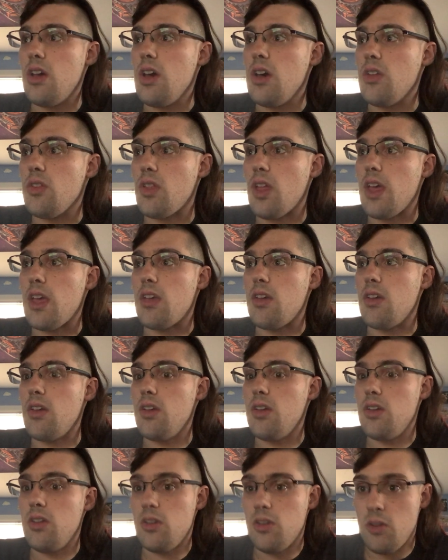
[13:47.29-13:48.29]
Like
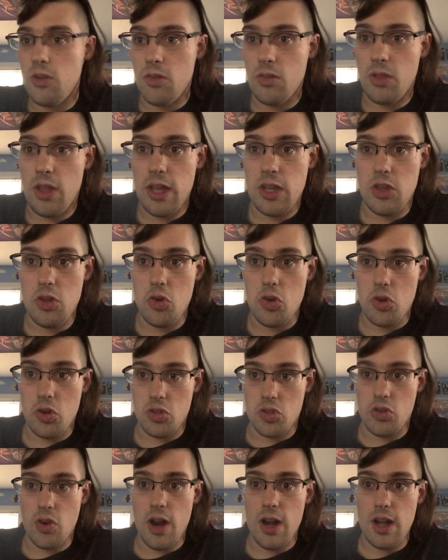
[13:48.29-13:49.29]
you're like you're
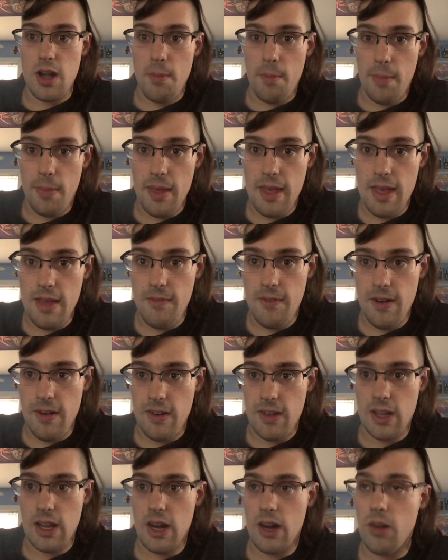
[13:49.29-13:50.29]
trying to be very
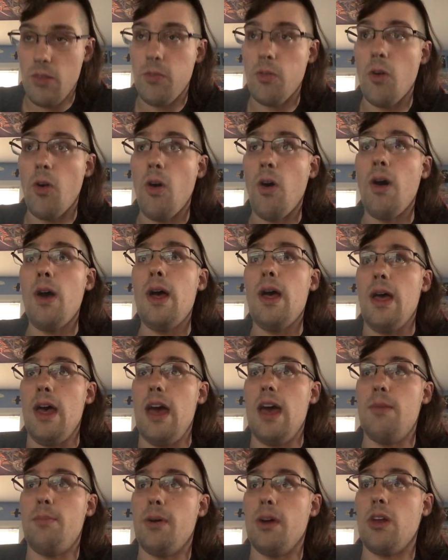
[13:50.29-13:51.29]
careful
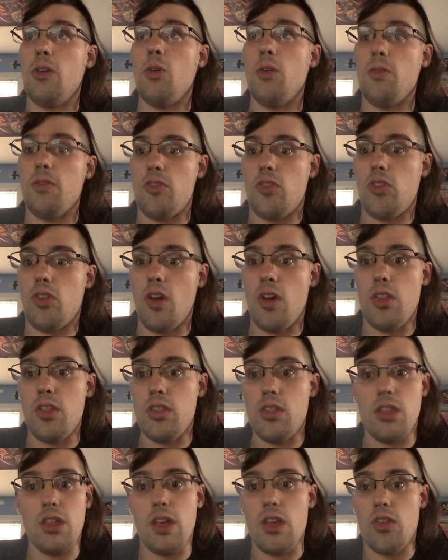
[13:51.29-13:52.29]
but all of a sudden
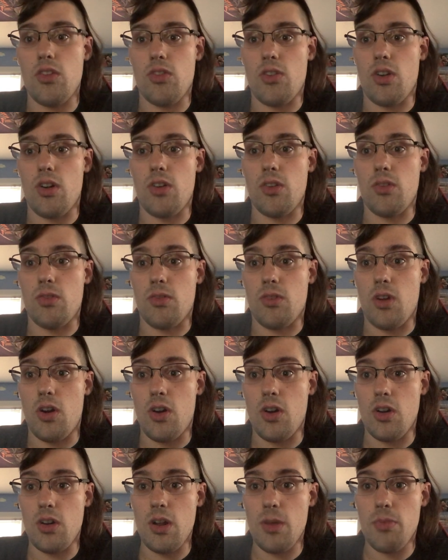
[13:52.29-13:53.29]
things are
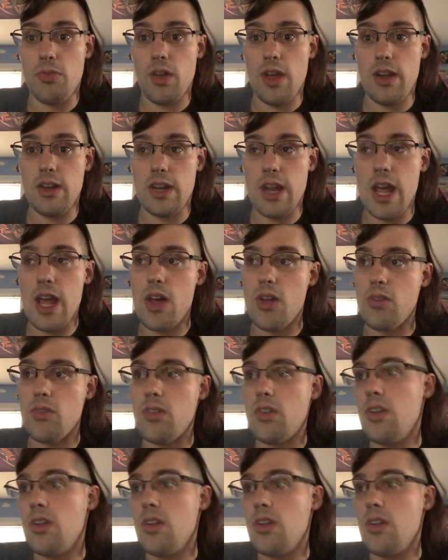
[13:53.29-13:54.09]
turned upside down